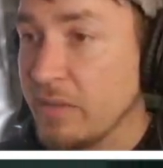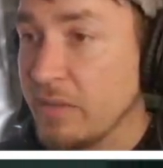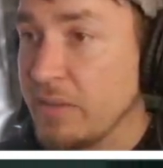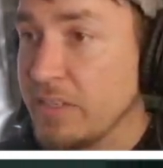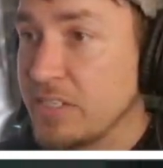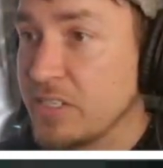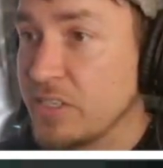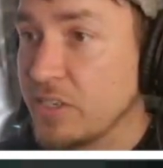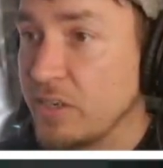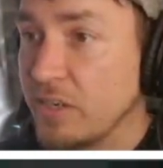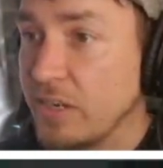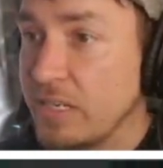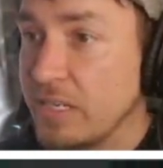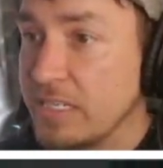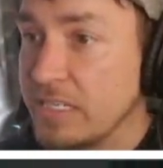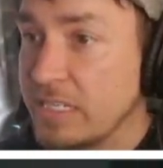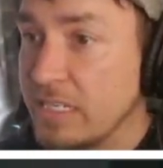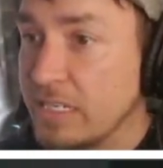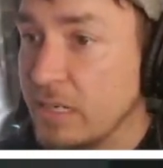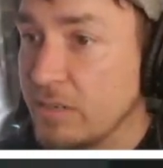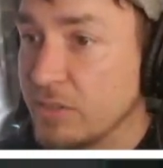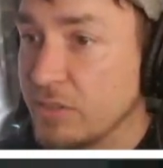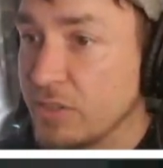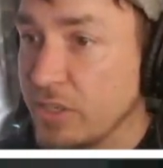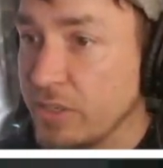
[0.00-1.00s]
Oh, that's a good
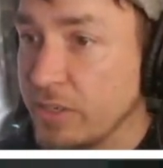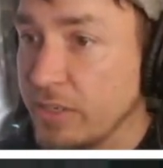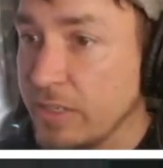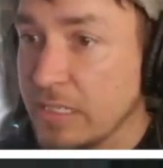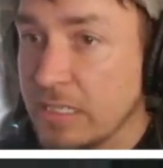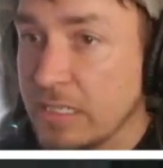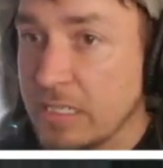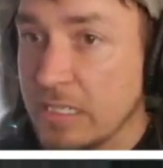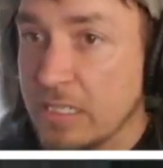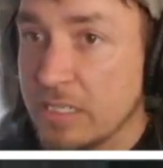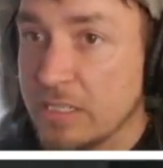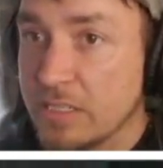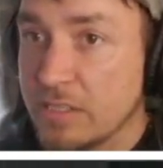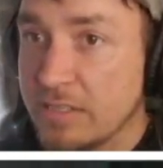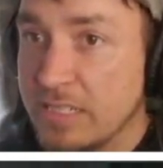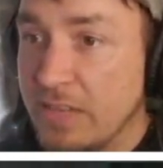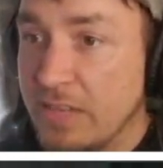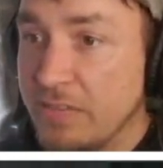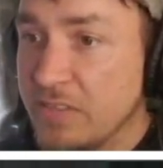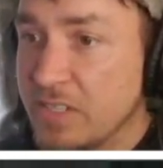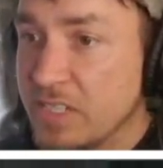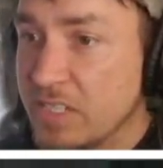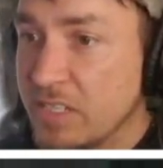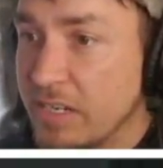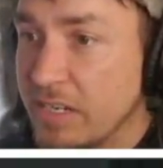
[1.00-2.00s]
idea. I'll show you. So
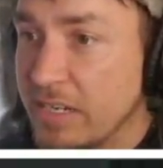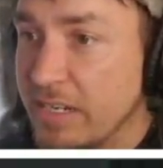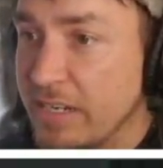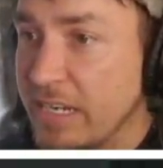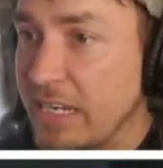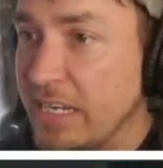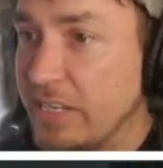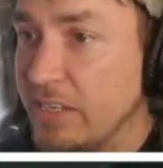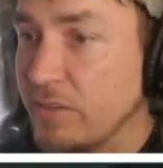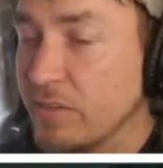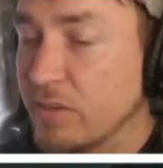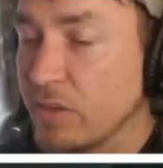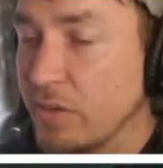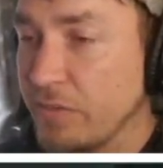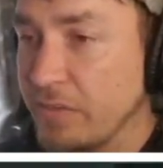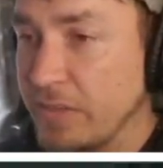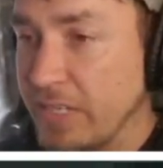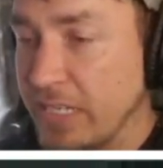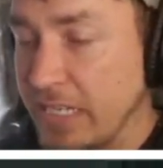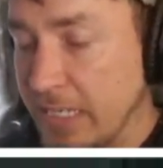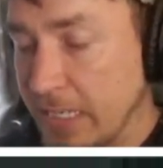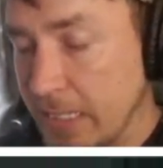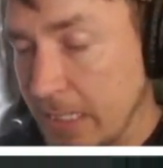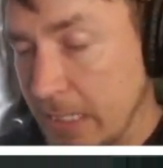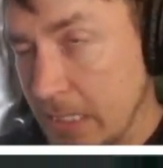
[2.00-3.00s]
down the side of here, you've got
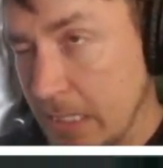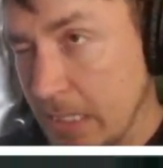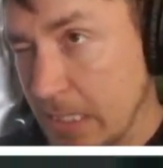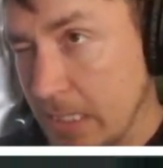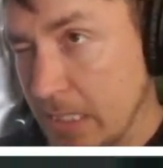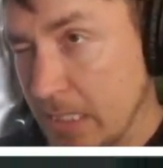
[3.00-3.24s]
the...